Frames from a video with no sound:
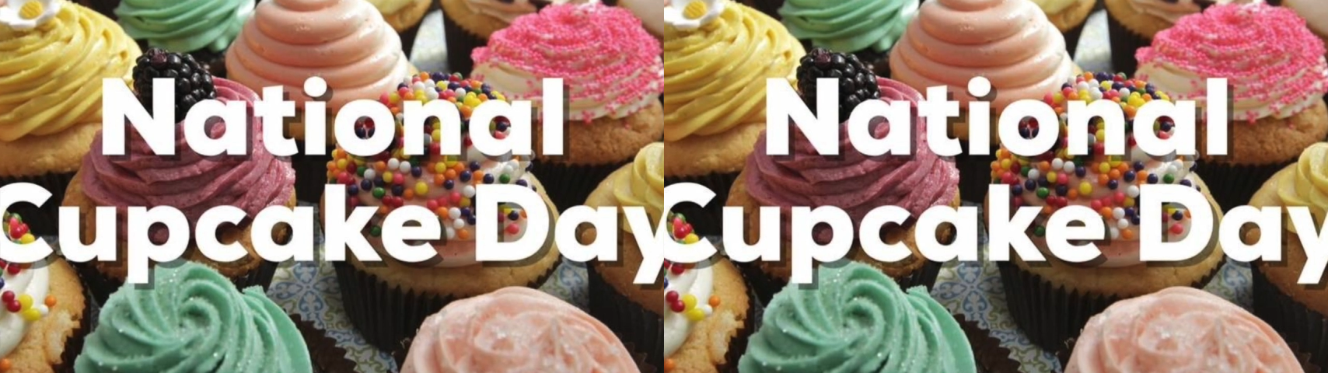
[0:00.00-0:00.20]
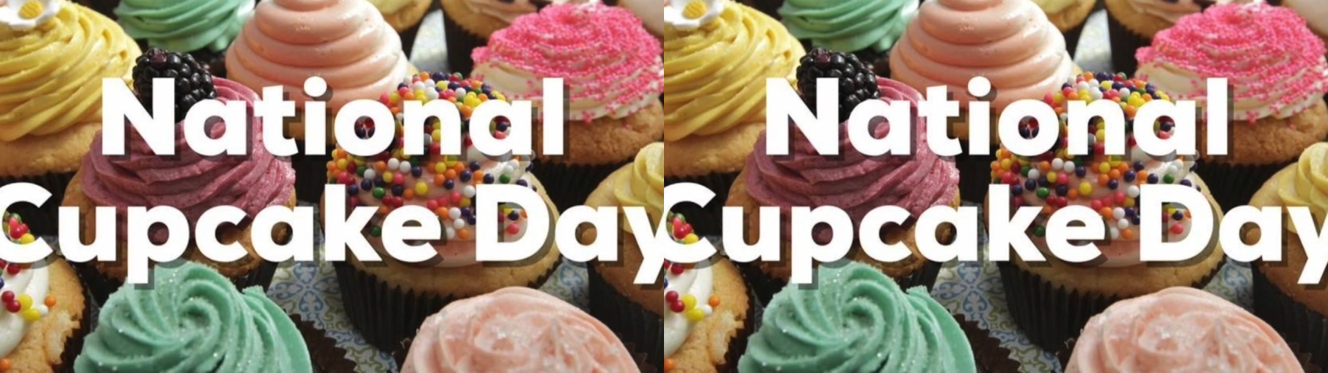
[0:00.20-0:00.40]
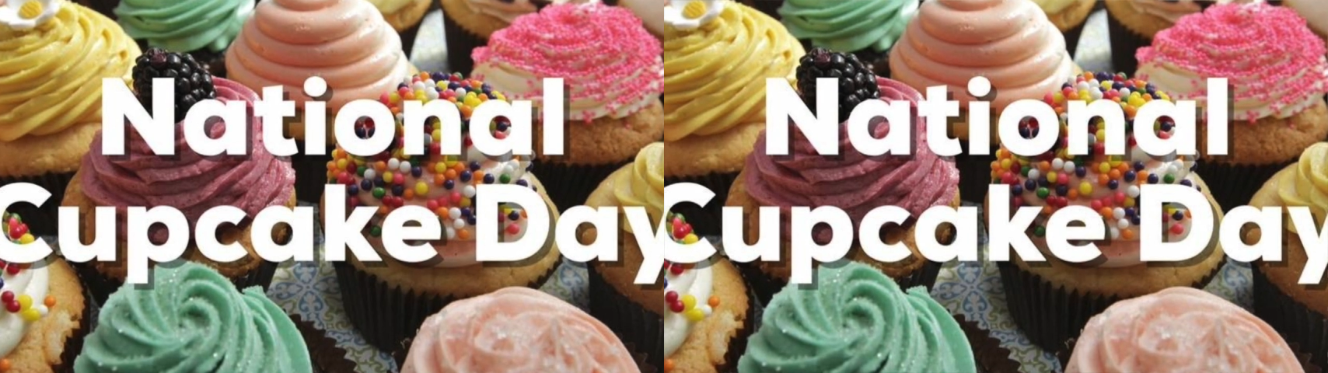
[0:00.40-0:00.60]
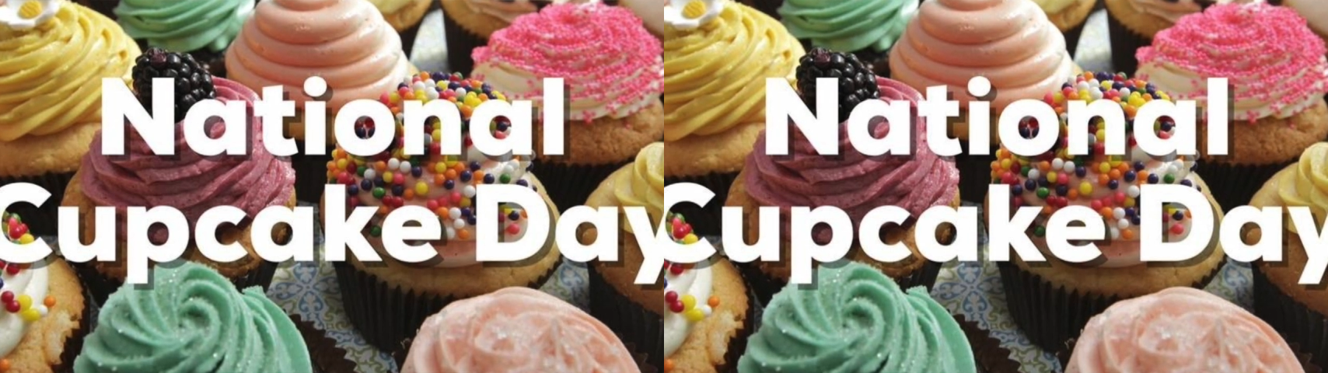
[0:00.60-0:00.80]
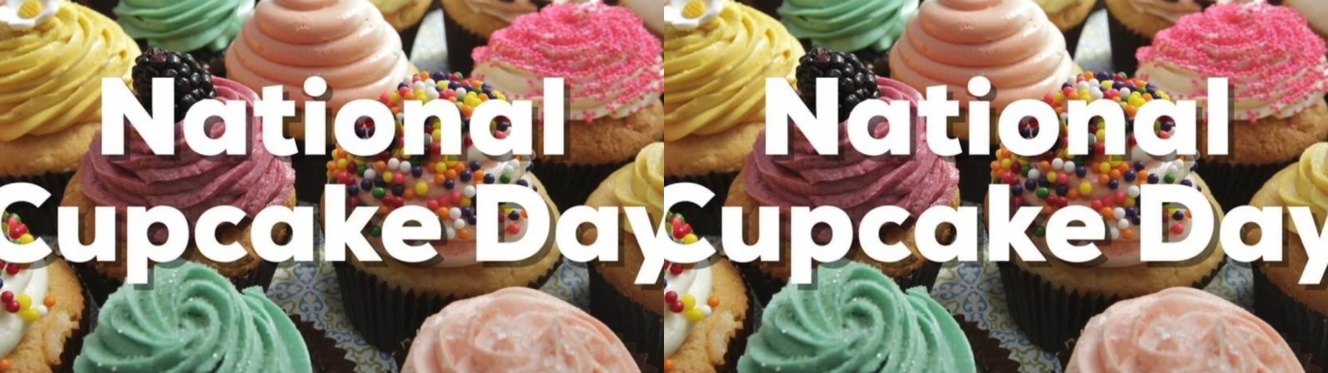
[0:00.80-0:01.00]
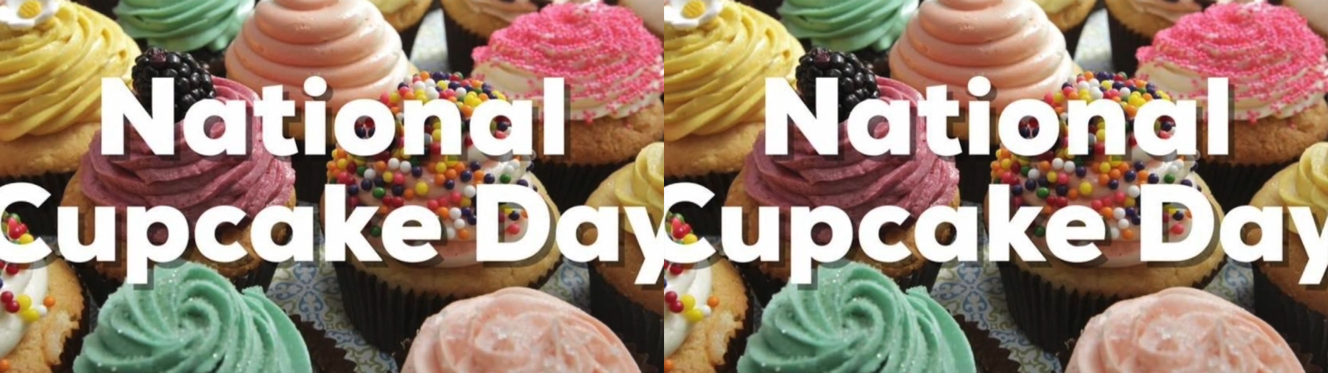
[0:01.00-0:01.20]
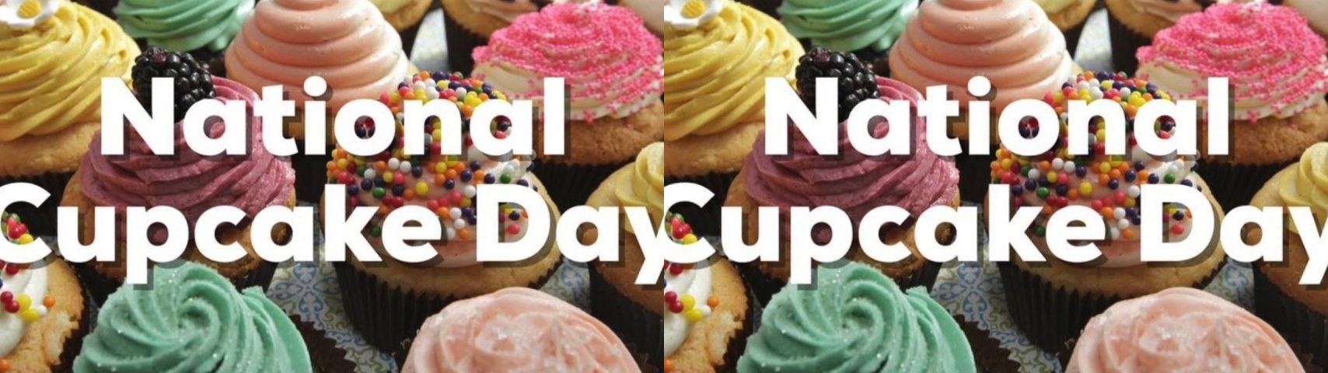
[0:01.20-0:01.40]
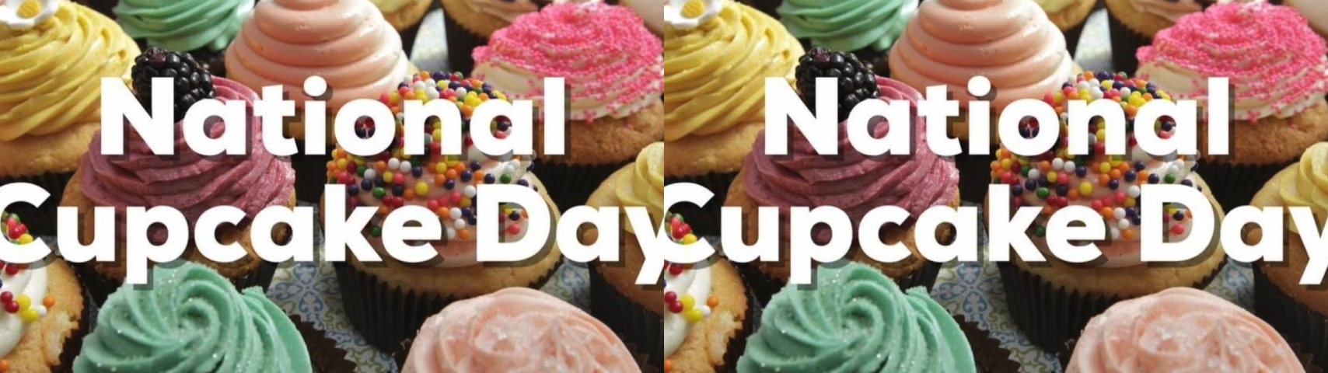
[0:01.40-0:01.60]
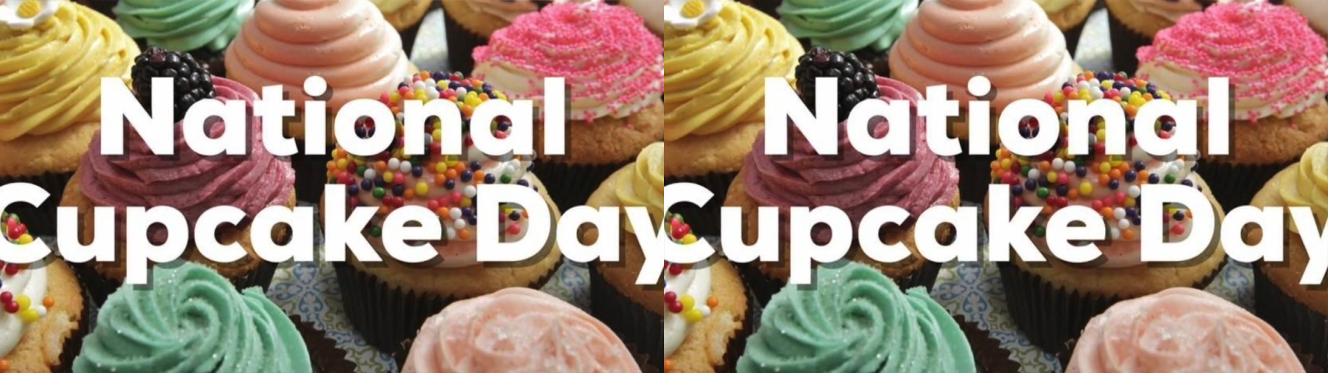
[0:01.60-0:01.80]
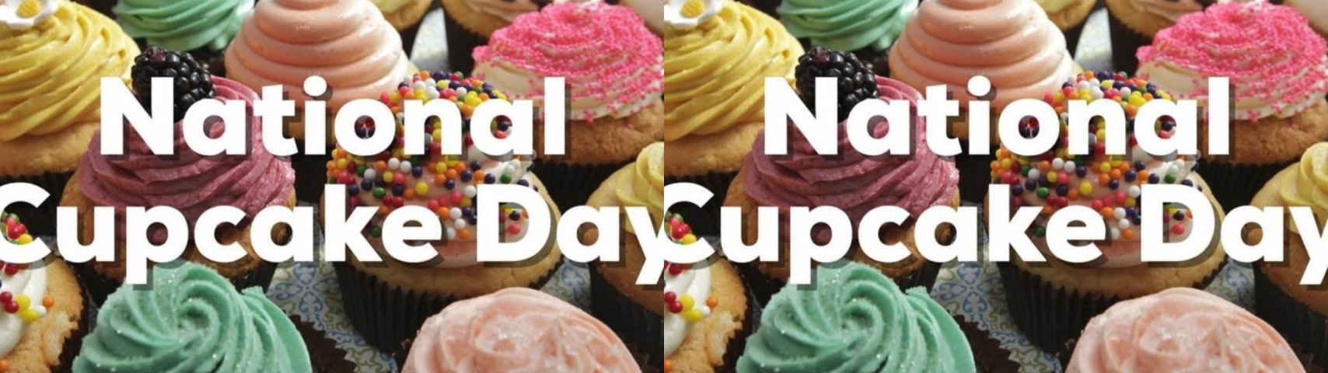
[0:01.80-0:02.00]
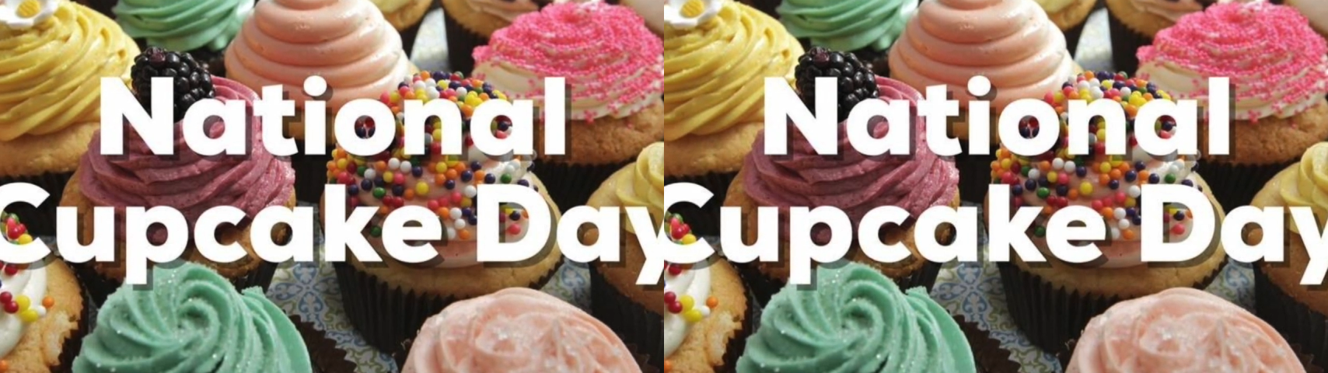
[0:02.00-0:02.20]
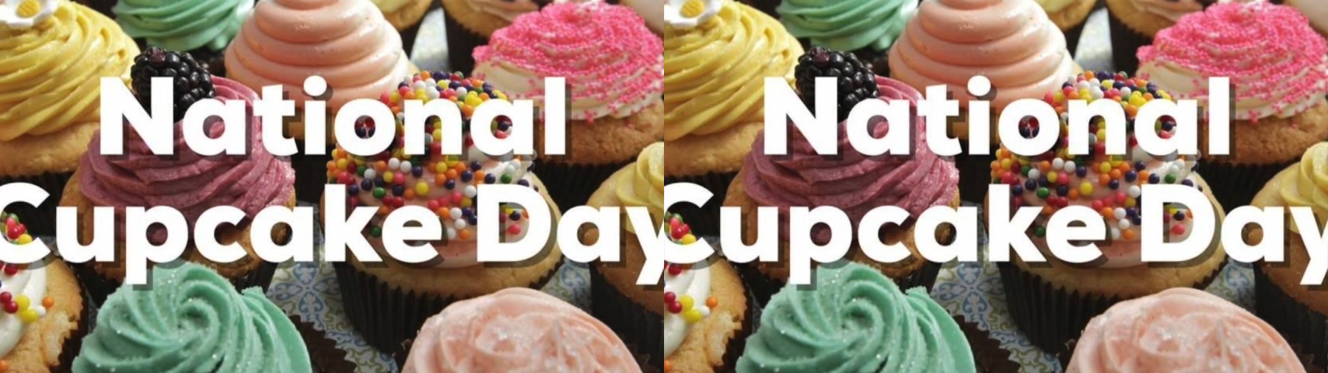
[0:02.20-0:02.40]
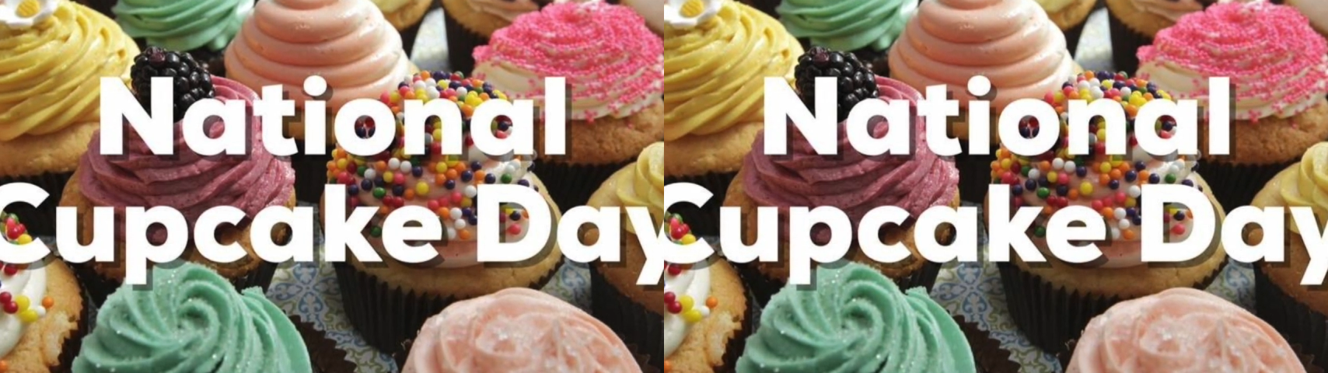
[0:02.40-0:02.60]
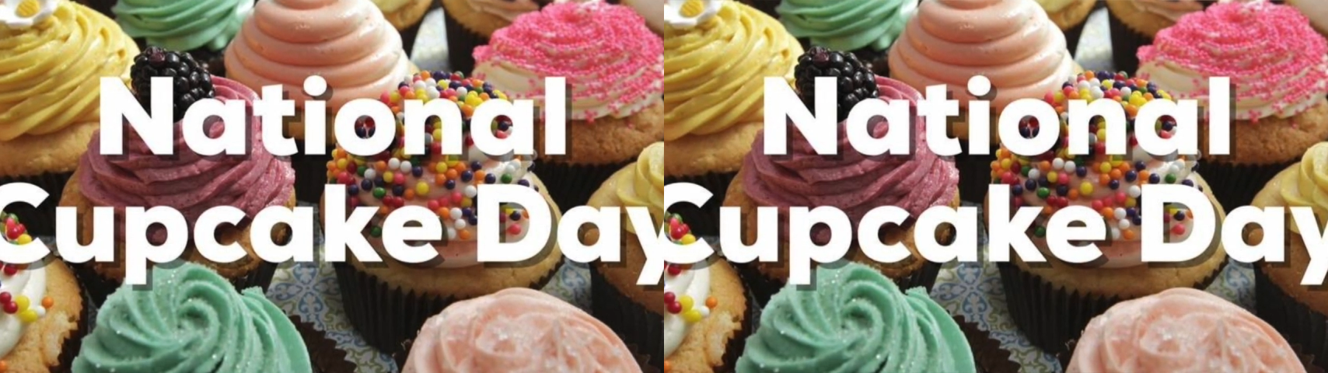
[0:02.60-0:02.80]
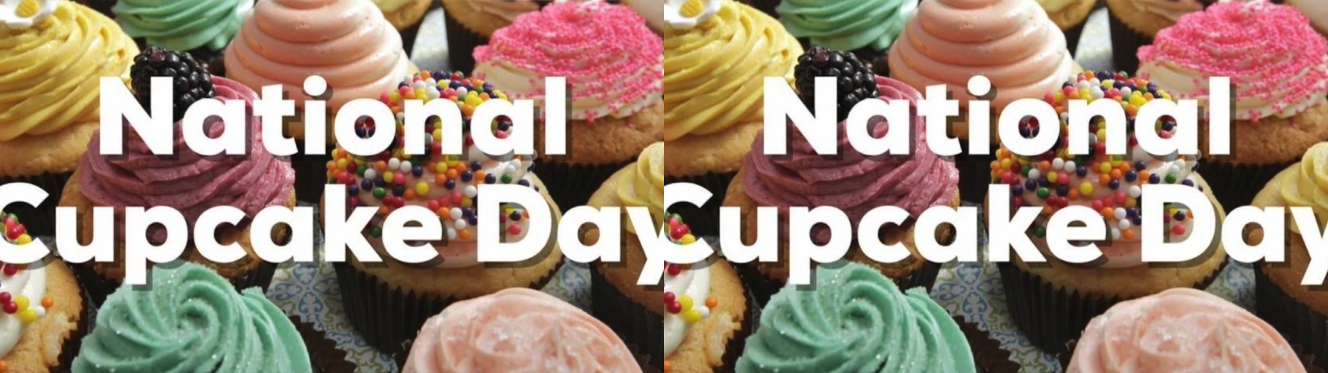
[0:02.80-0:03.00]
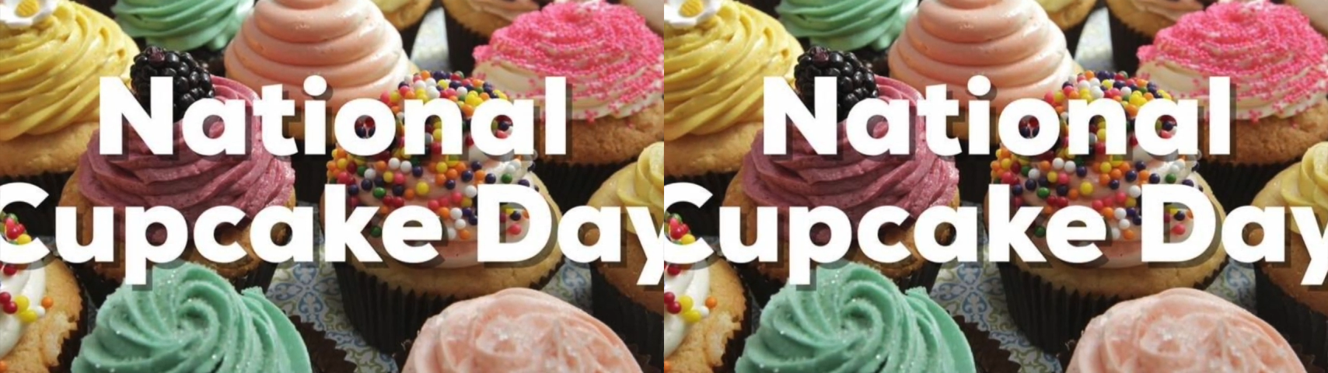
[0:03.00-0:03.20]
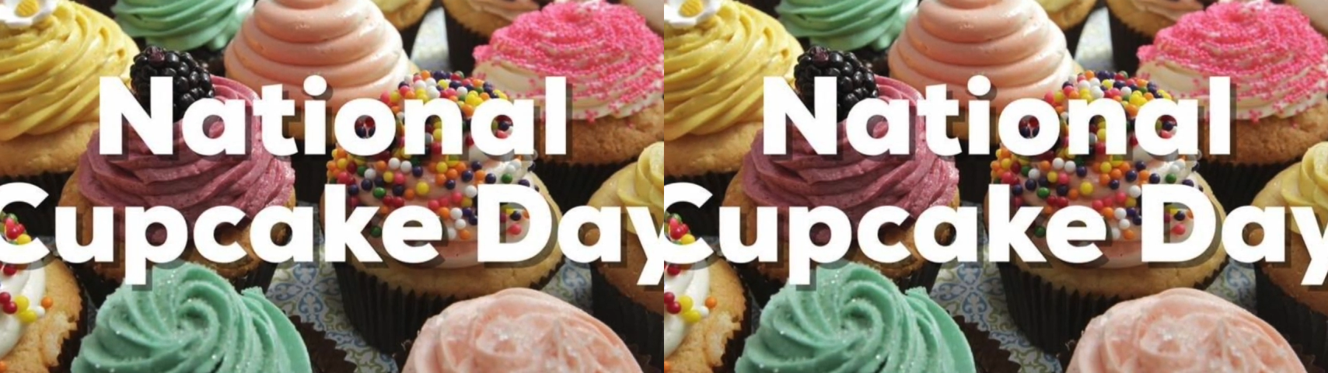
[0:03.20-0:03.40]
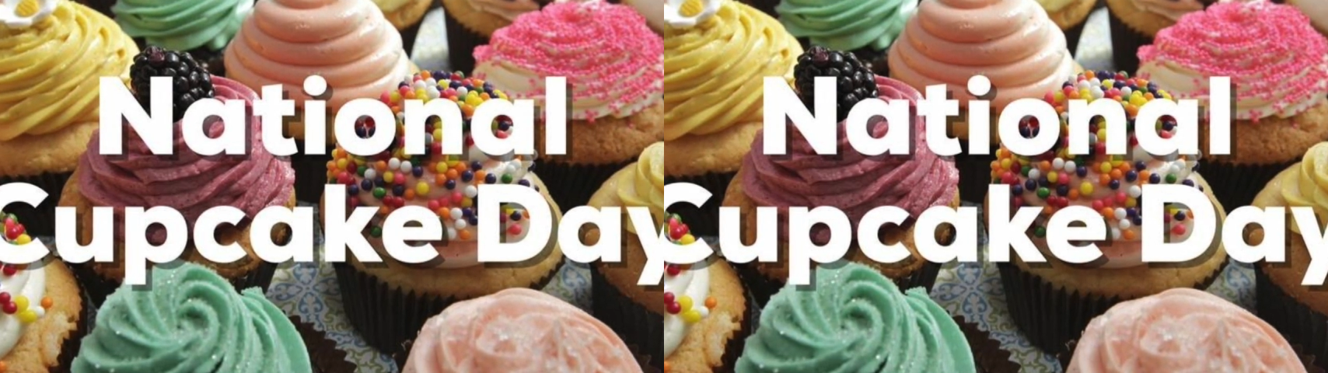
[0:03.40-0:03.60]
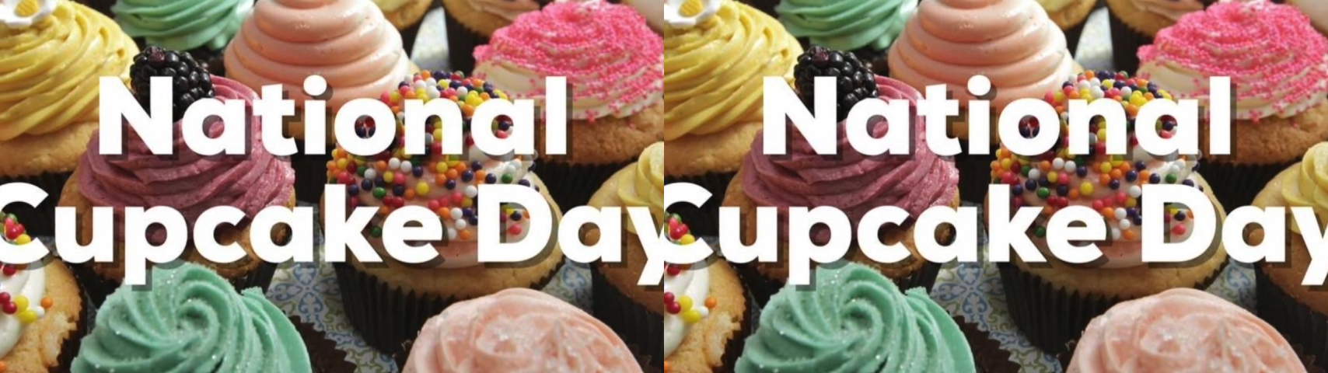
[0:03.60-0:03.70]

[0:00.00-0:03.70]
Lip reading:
No face is visible, so there are no lips to read.